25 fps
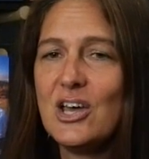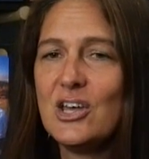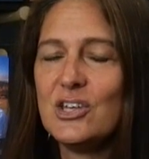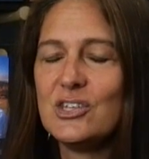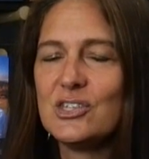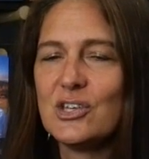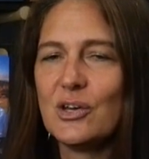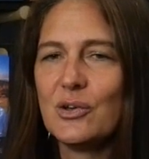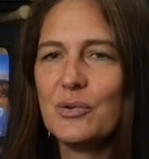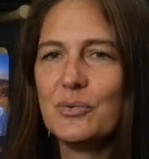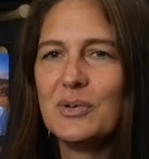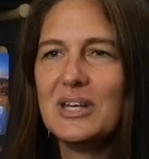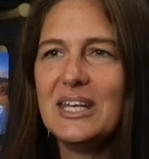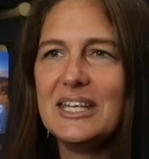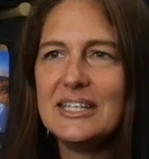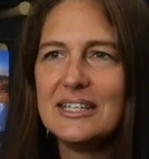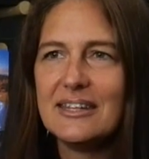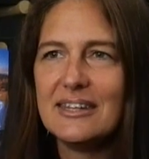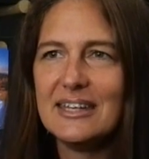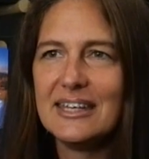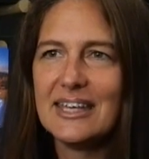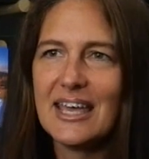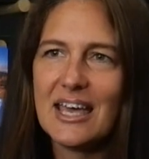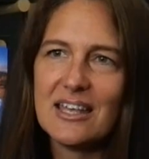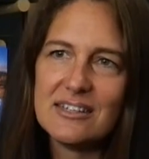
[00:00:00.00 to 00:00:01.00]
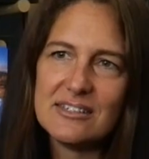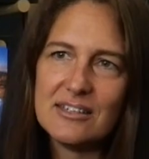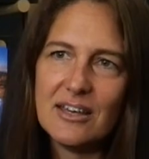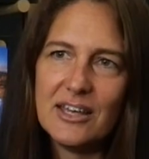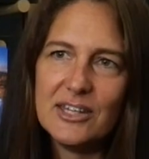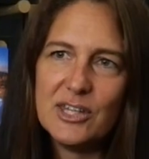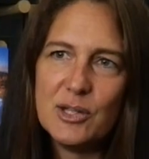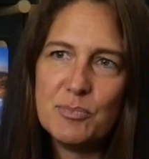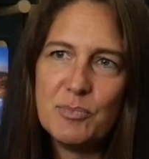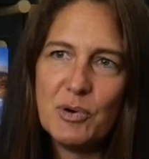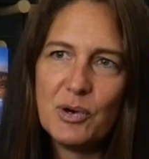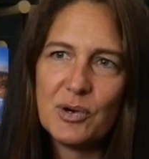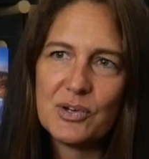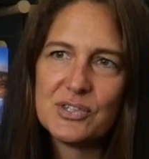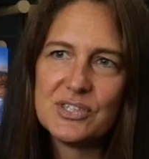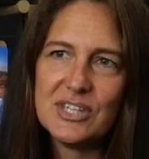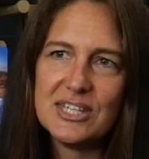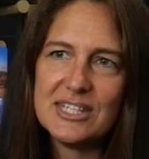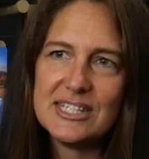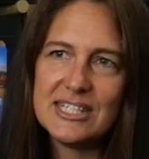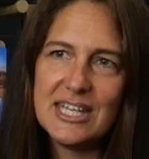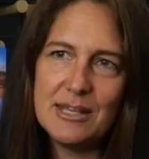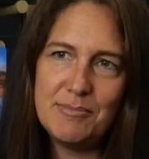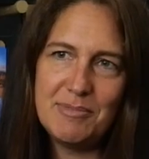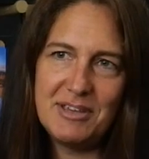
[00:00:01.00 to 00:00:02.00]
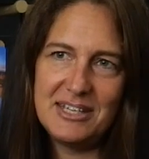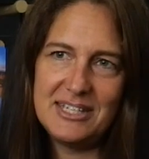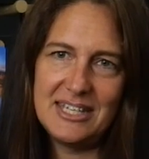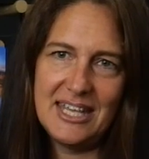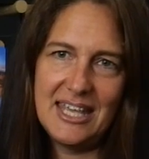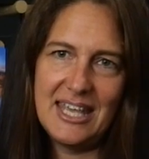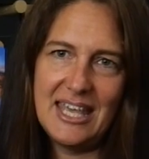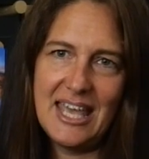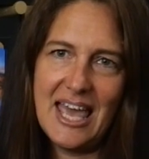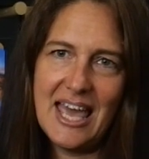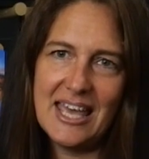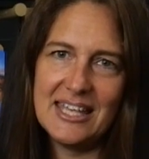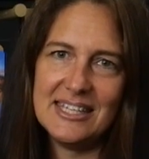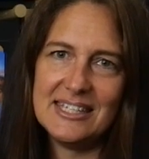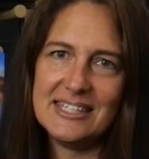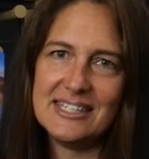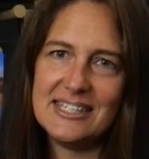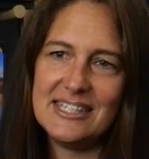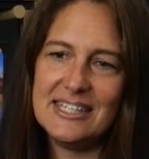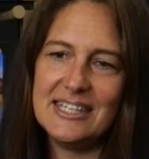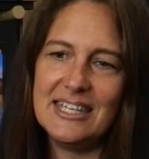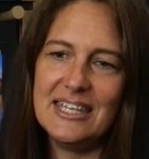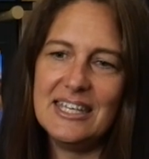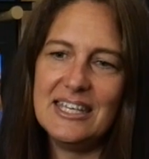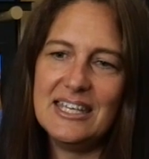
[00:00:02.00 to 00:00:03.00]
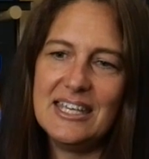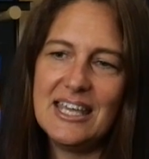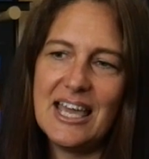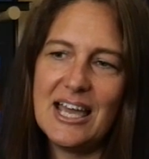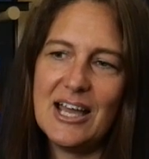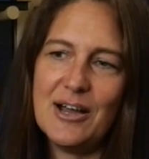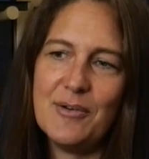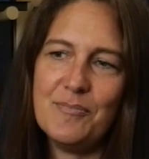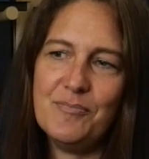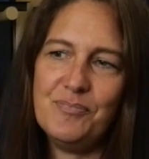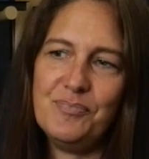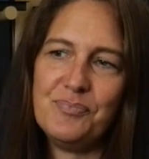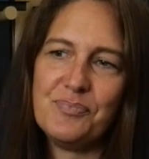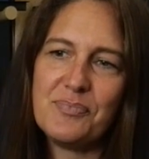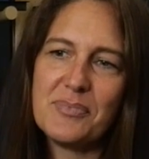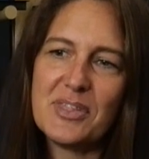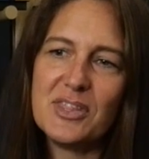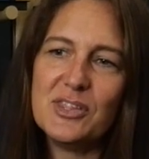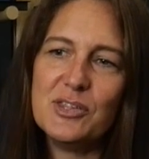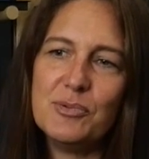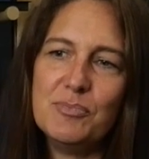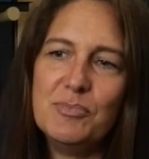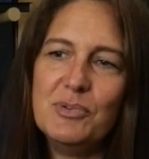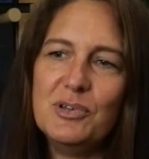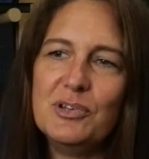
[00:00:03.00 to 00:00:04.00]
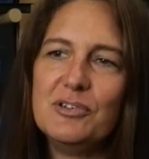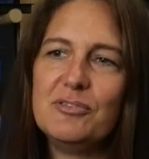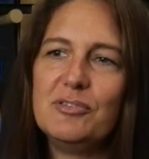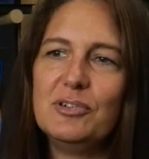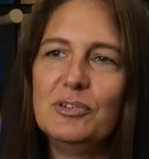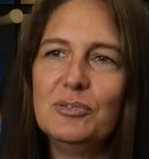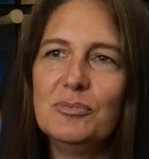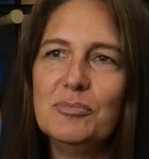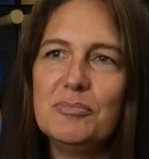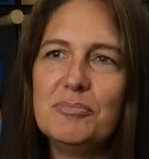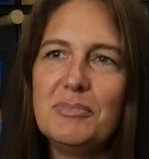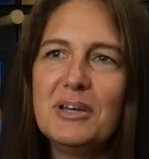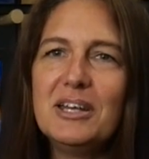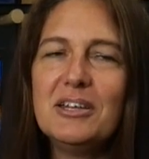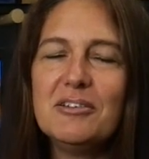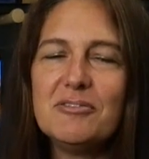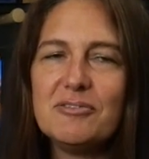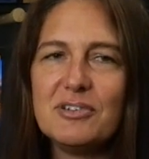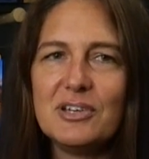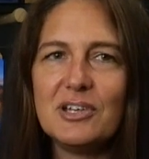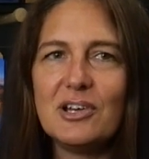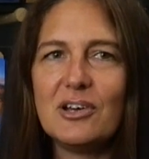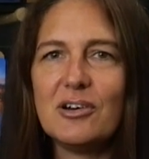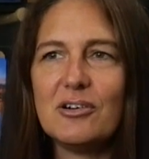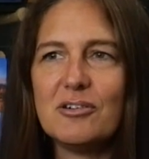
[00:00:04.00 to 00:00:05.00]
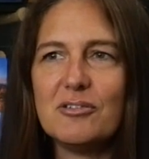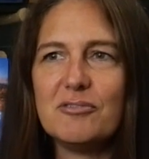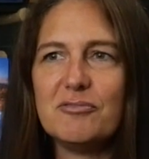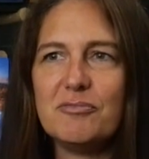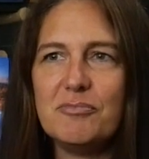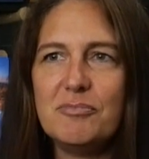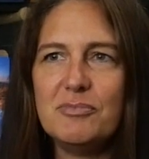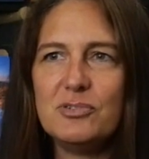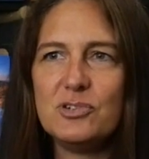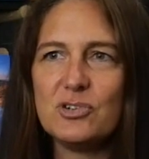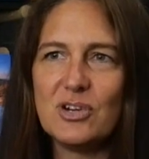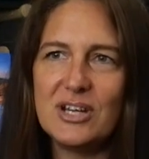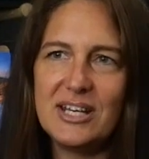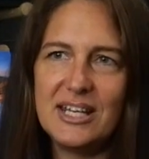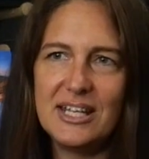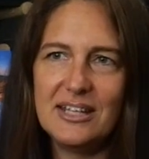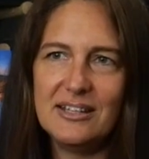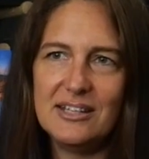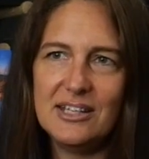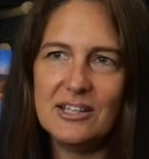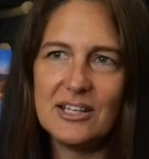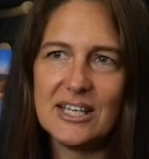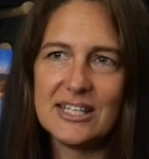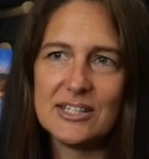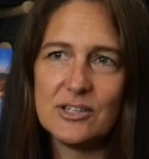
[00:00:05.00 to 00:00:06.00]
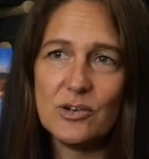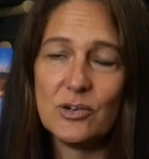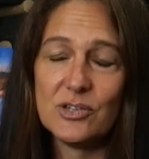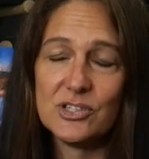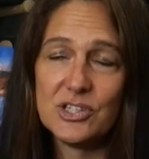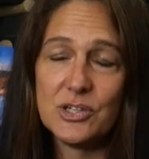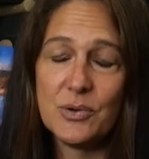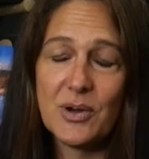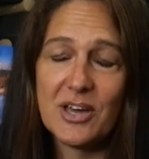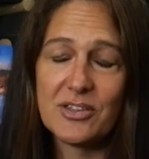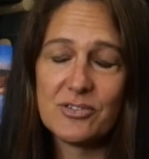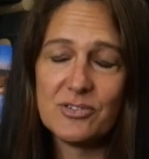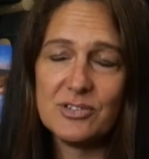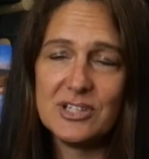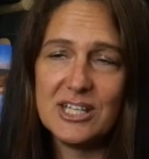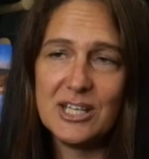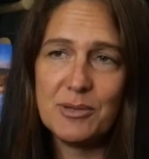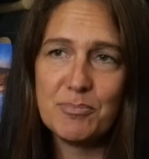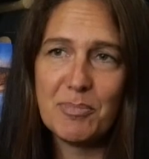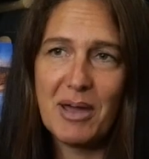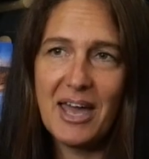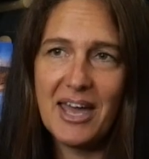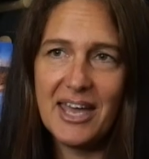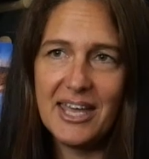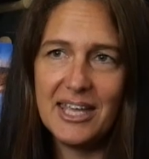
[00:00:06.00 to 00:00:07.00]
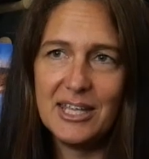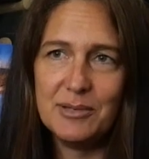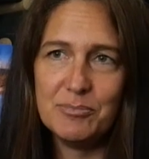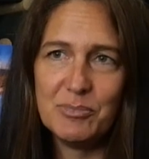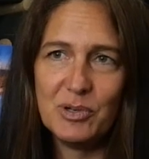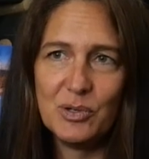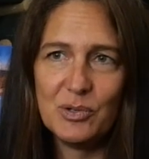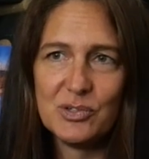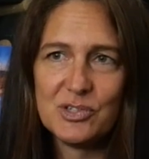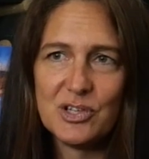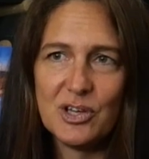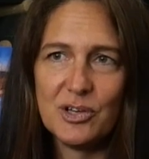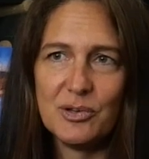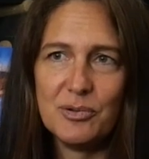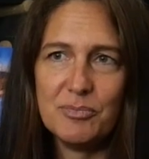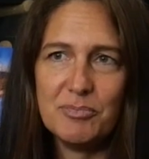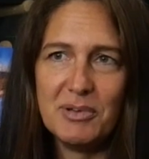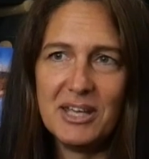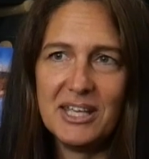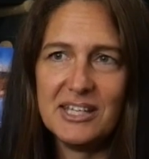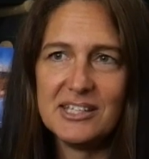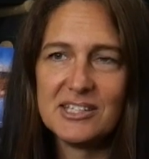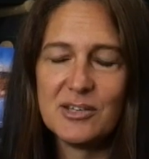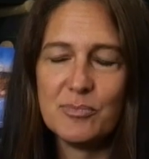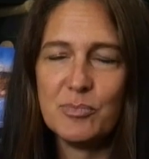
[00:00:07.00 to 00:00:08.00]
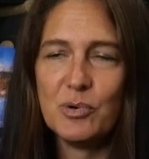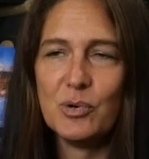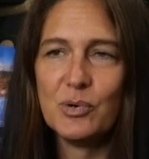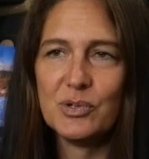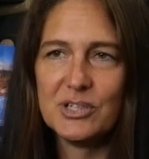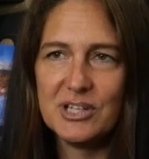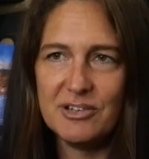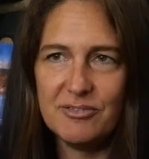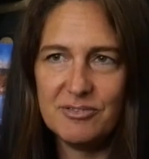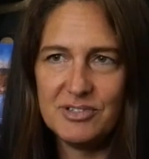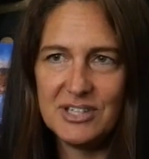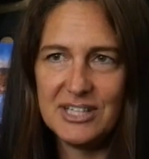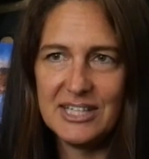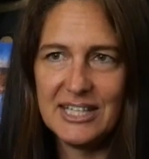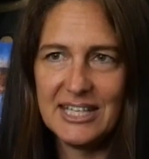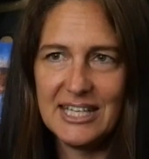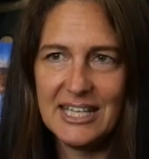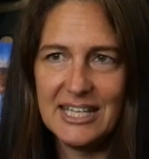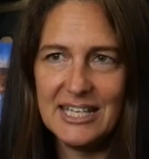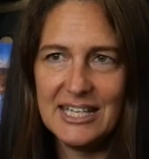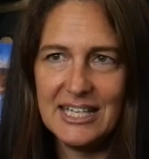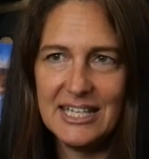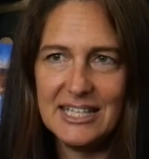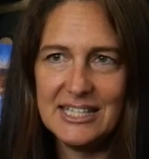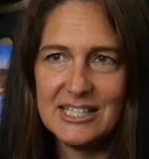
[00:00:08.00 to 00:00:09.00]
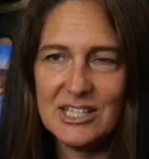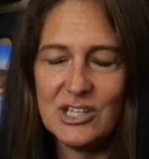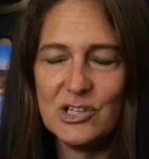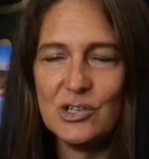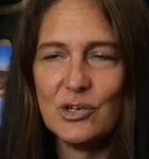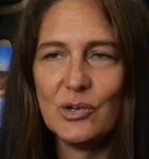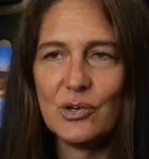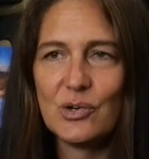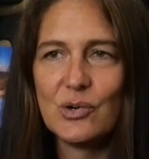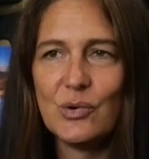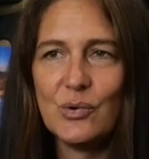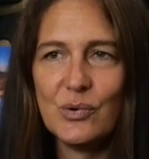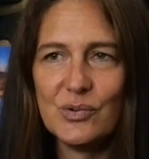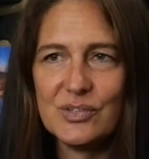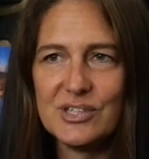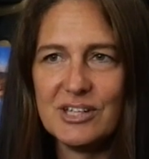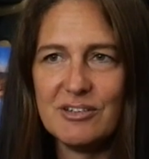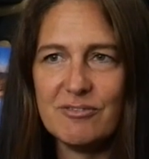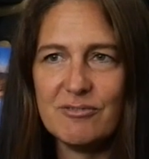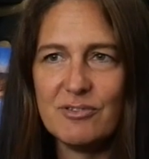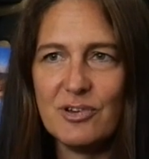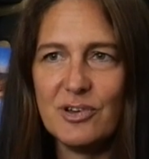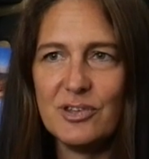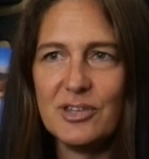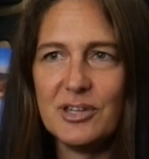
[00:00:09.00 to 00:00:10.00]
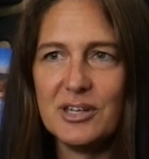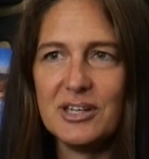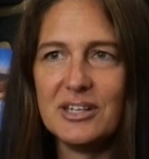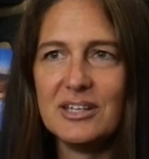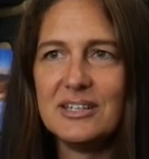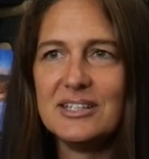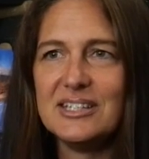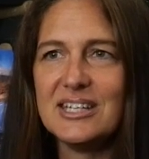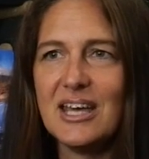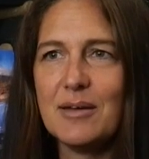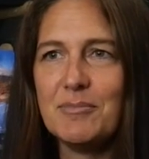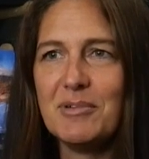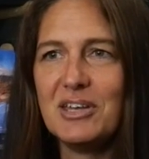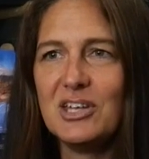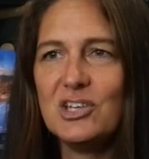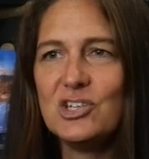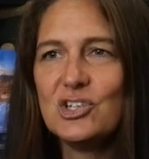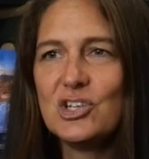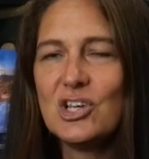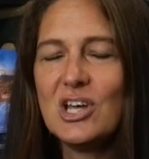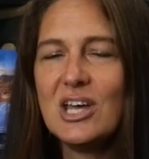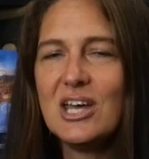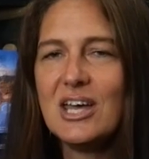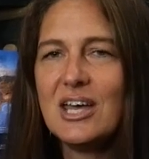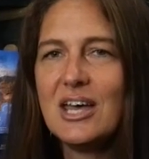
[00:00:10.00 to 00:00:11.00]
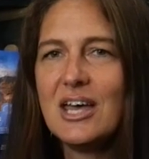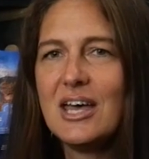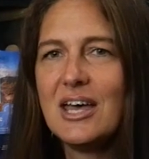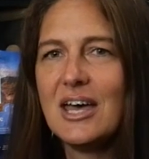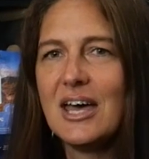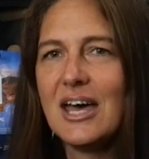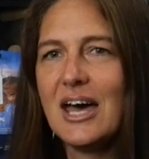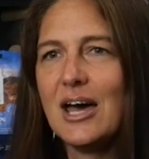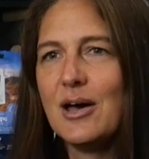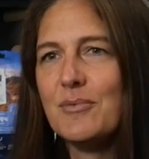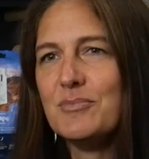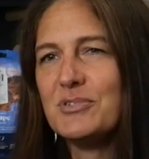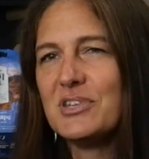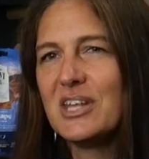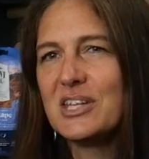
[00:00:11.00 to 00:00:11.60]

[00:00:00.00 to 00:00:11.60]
So we need to think outside the box, and CBD has the beautiful benefit of treating the osteoarthritic pain, but also being supportive to the kidneys and not causing further damage. So